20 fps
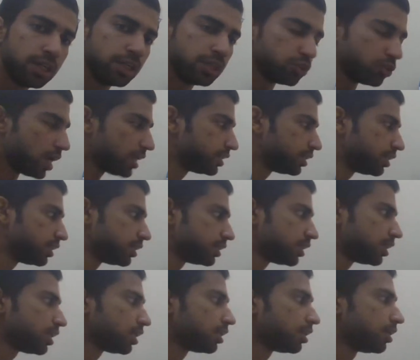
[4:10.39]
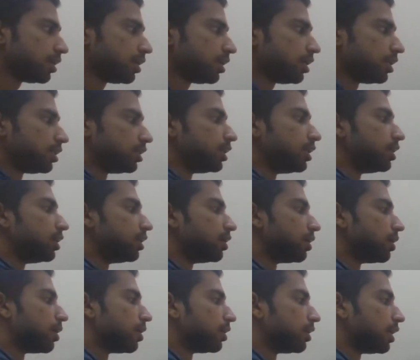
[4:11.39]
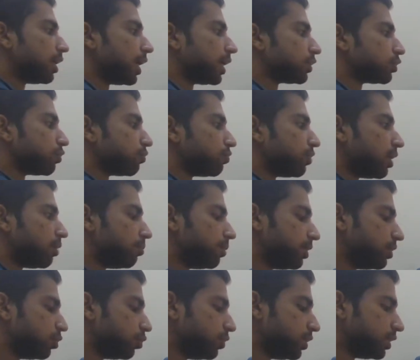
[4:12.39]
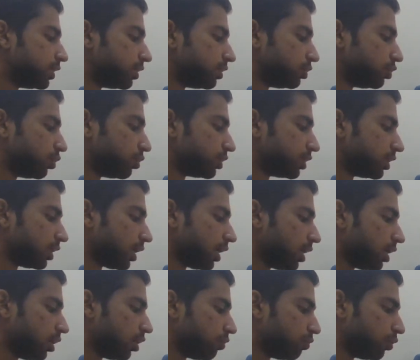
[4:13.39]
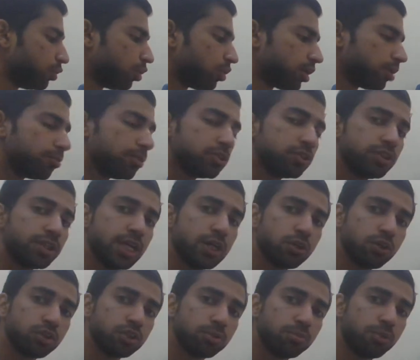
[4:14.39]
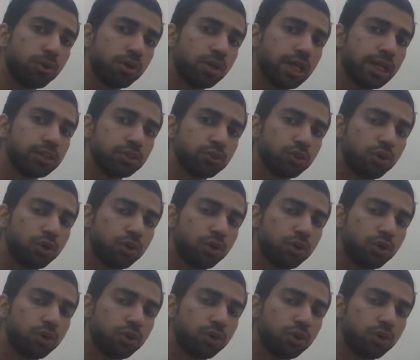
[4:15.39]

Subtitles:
So as a result, the likes of Fabian Ruiz and Jose Callejon were not able to get on the ball and